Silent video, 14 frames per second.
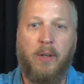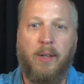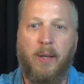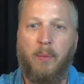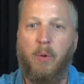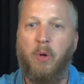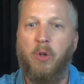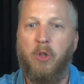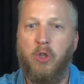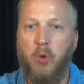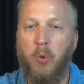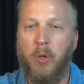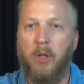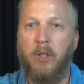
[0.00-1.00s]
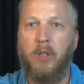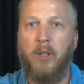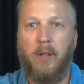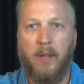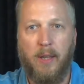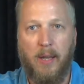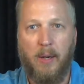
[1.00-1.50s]
They weren't Jewish,
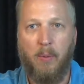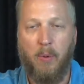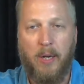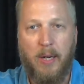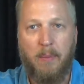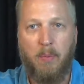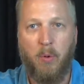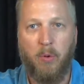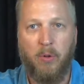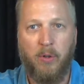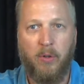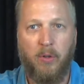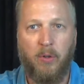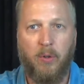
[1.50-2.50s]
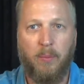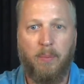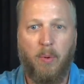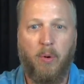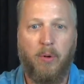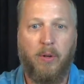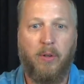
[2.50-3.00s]
they were Hebrews. This is an
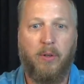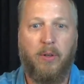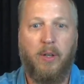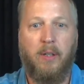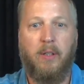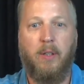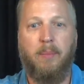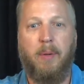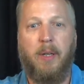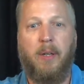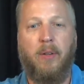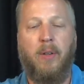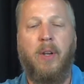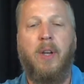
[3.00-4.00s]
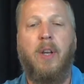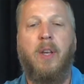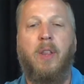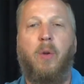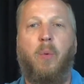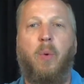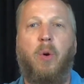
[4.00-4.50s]
important distinction because
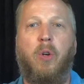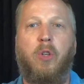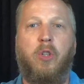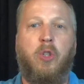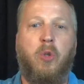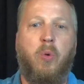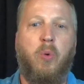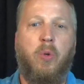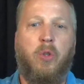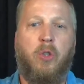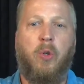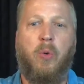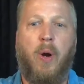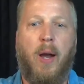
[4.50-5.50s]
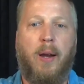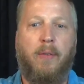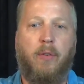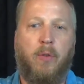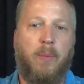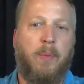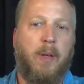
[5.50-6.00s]
the word Jew
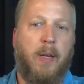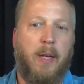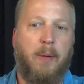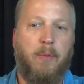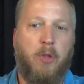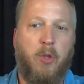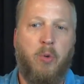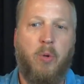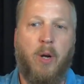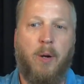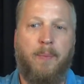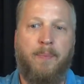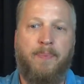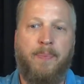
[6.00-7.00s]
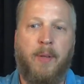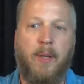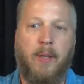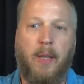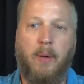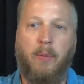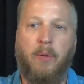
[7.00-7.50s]
derives from the name Judah
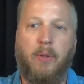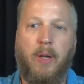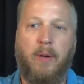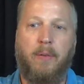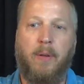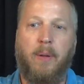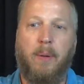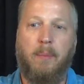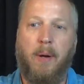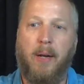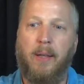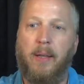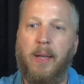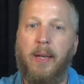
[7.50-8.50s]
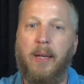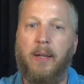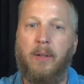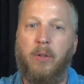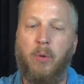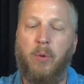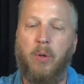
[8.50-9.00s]
that was given by Leah
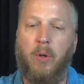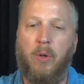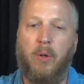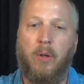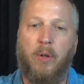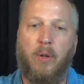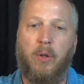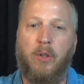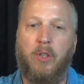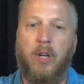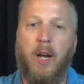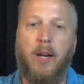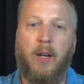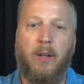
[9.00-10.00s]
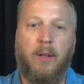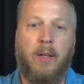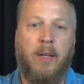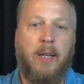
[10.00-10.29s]
to her child.